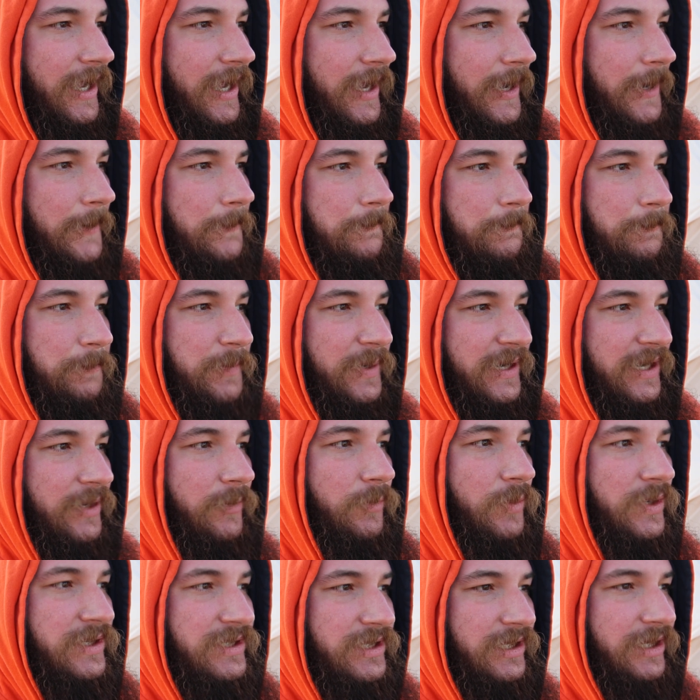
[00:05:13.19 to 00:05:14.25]
Um, but it
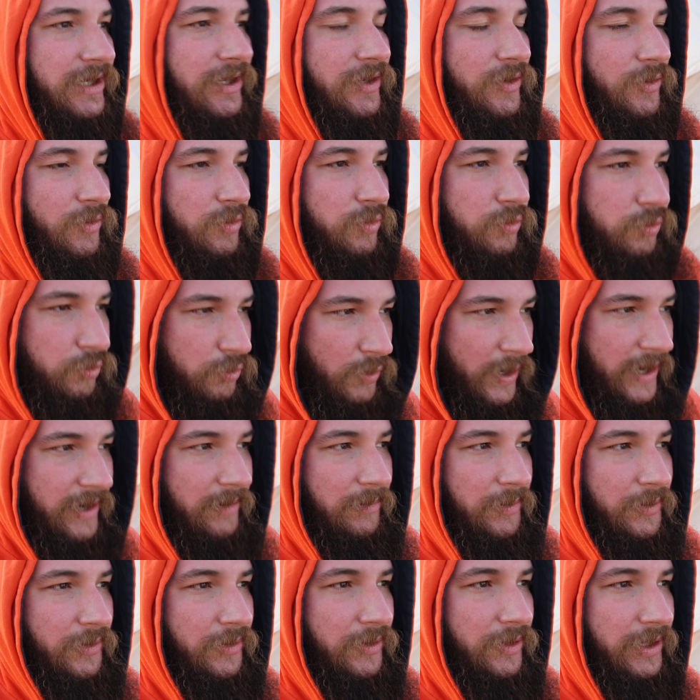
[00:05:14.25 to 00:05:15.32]
was an
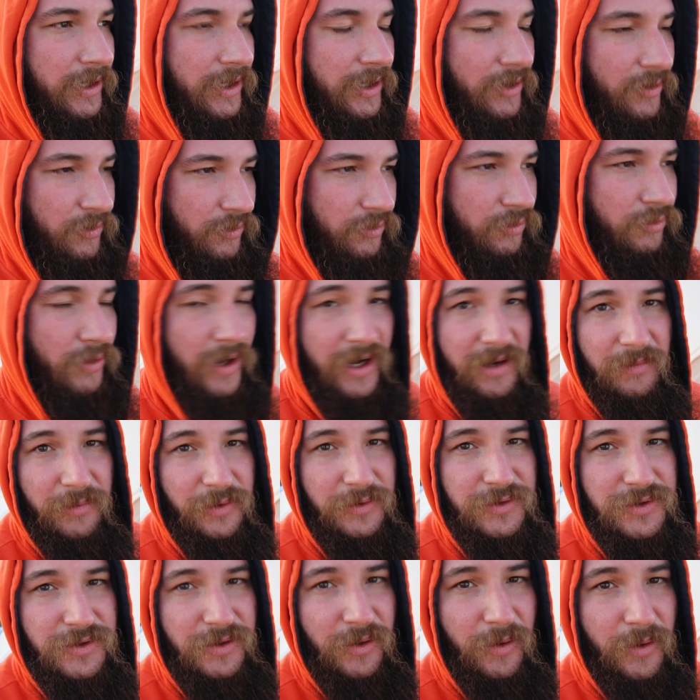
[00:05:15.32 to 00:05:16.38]
incredible,
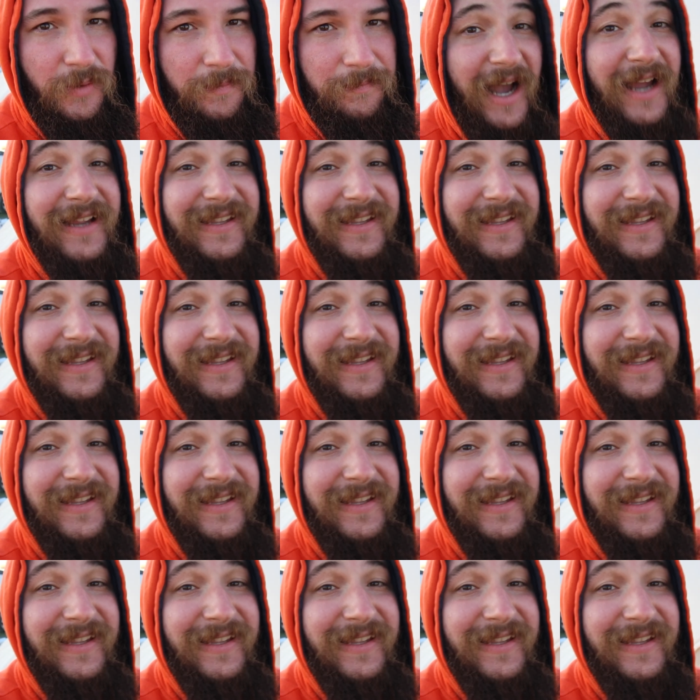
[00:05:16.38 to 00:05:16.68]
incredible storm.